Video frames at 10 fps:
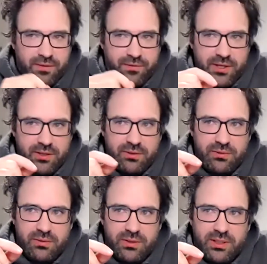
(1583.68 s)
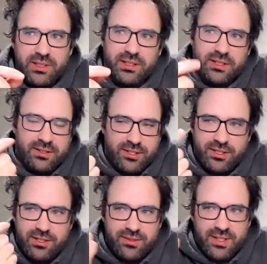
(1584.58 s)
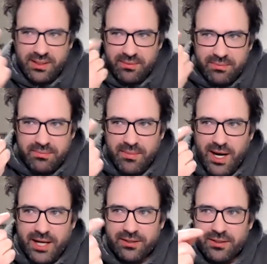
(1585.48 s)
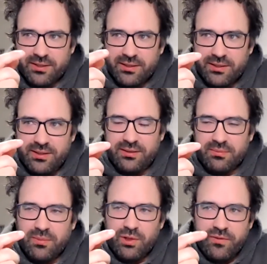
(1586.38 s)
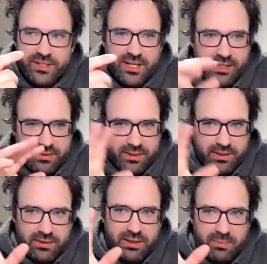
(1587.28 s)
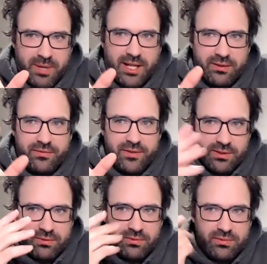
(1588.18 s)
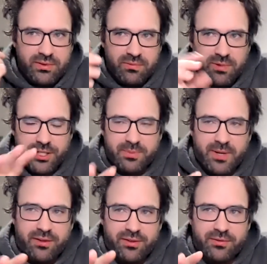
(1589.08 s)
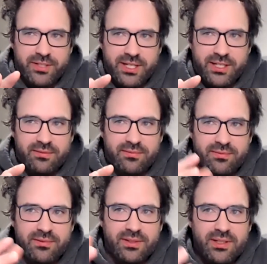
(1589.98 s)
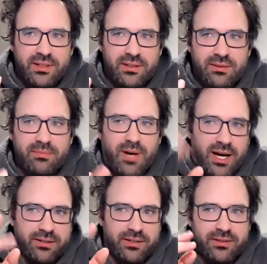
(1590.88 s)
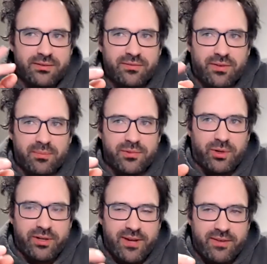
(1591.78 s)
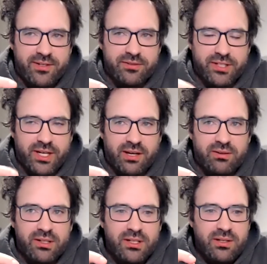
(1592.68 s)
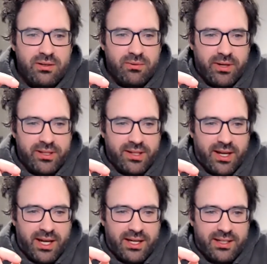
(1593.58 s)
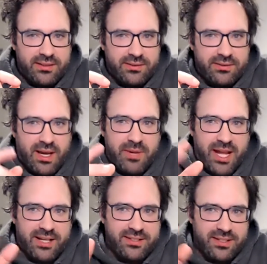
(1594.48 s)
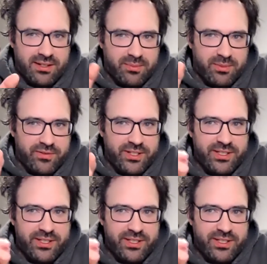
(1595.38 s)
you, just using modern movies like Apollo, if you watch Apollo 13 modern from 25 years ago with Tom Hanks, the movie.